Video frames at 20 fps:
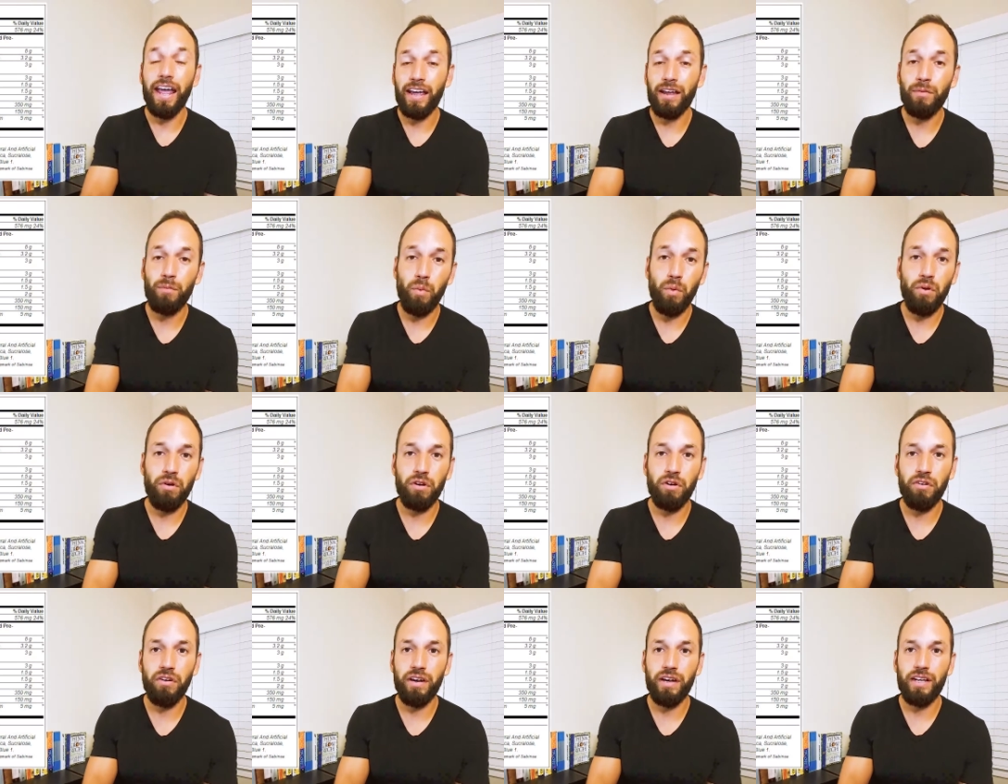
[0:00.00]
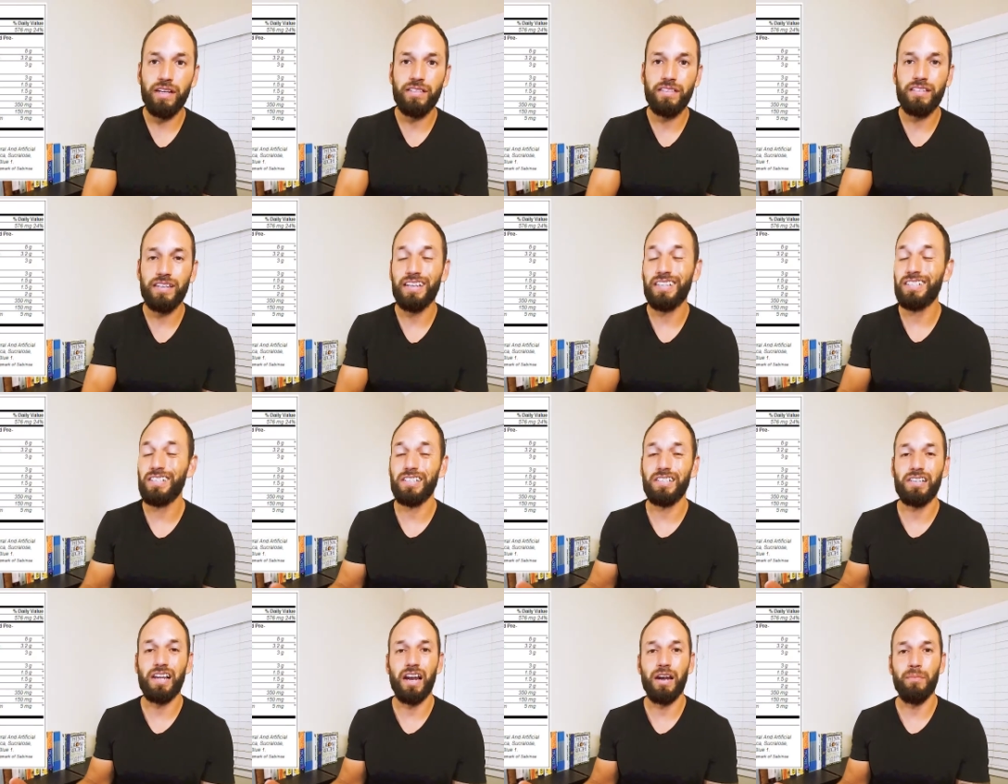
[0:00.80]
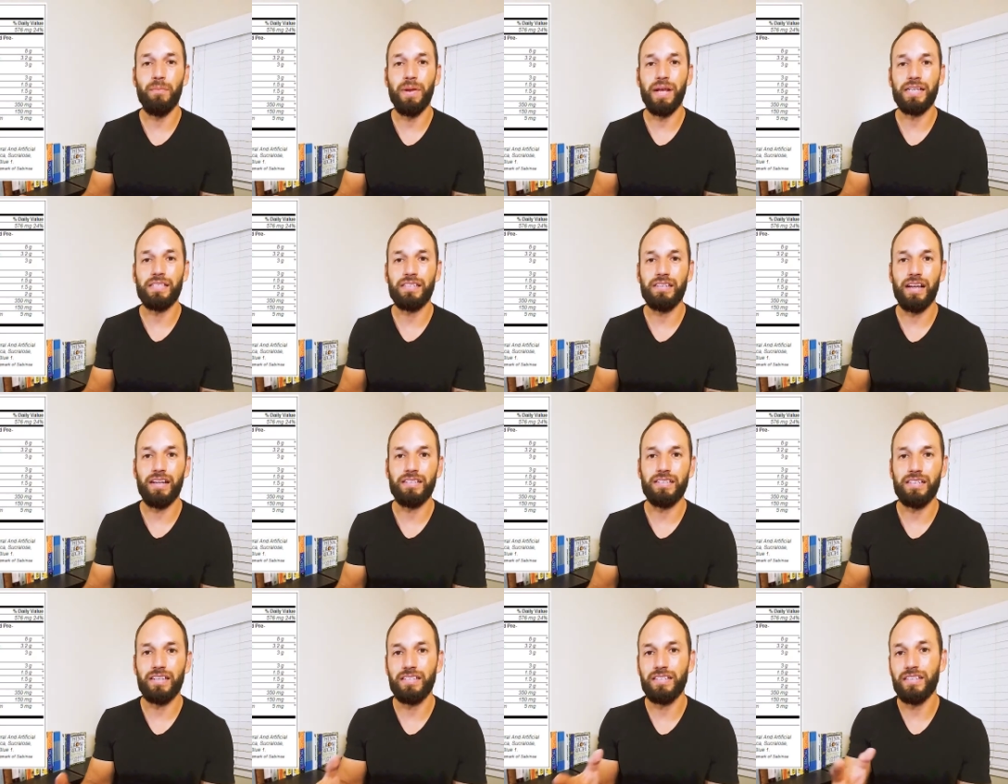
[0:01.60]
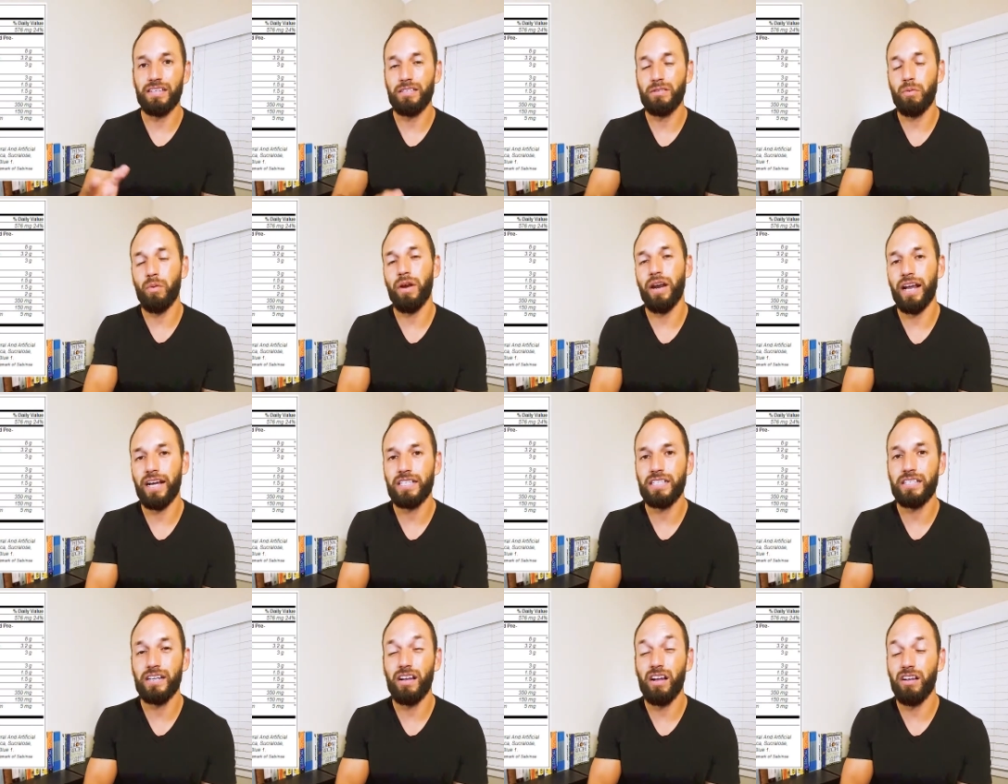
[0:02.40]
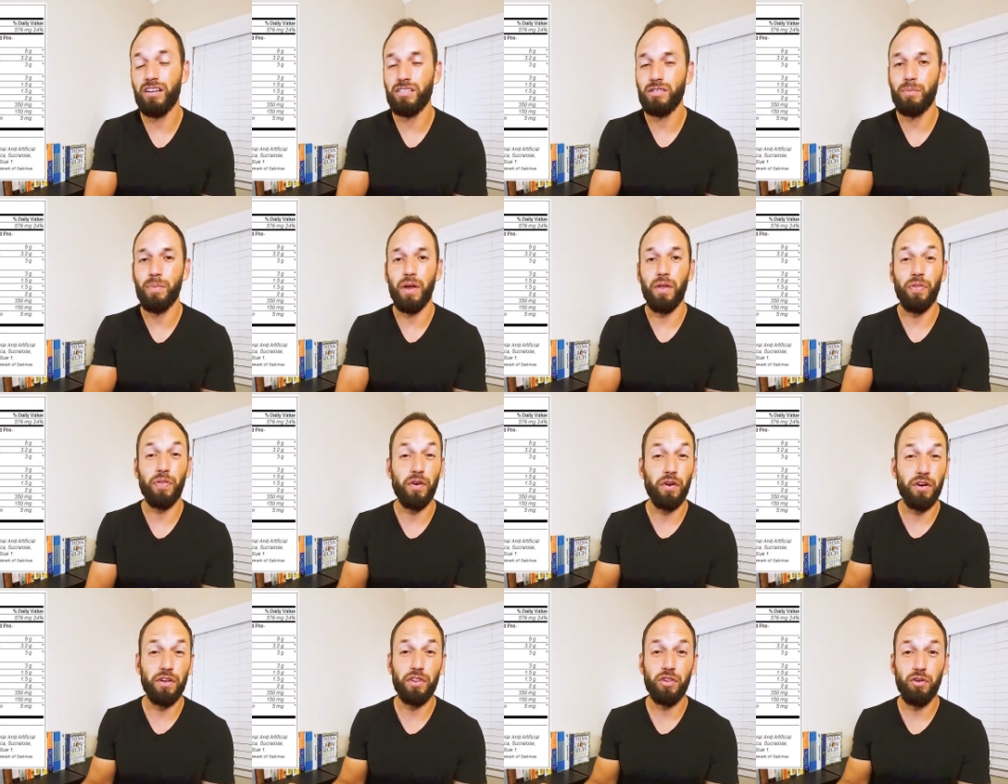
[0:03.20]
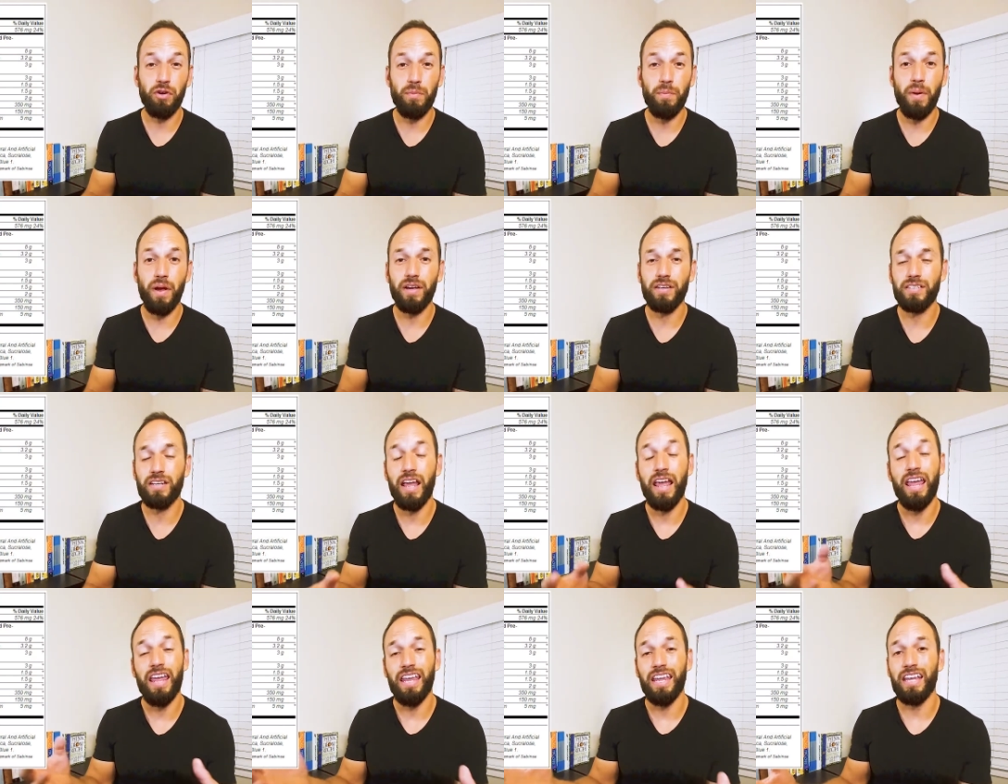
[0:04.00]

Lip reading: and more ingredients, it just kind of makes sense because this one actually costs about 33 bucks.